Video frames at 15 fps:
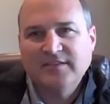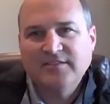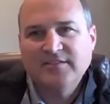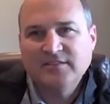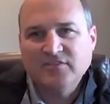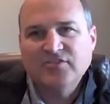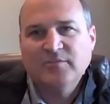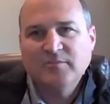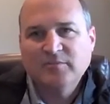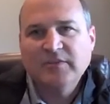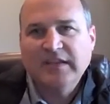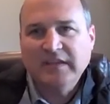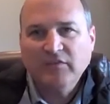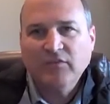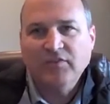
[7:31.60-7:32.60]
There's some
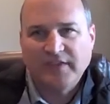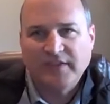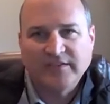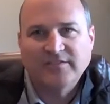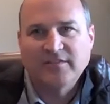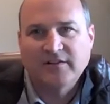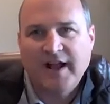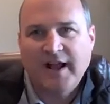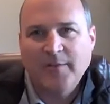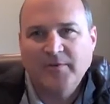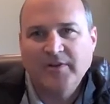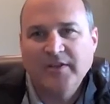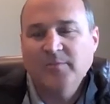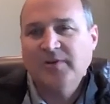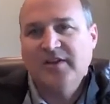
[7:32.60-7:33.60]
evil things that are
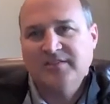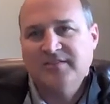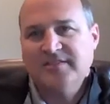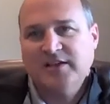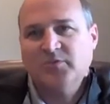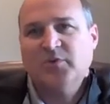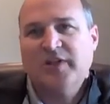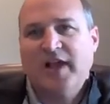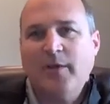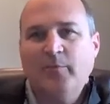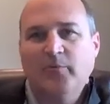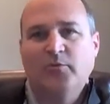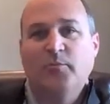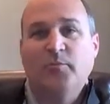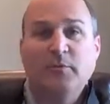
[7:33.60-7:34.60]
happening, because that's what
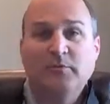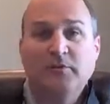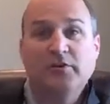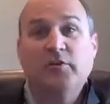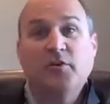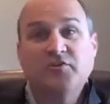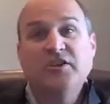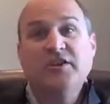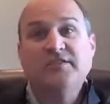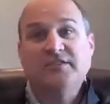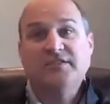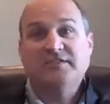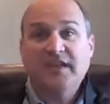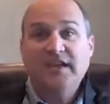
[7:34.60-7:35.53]
happens when people don't know Jesus.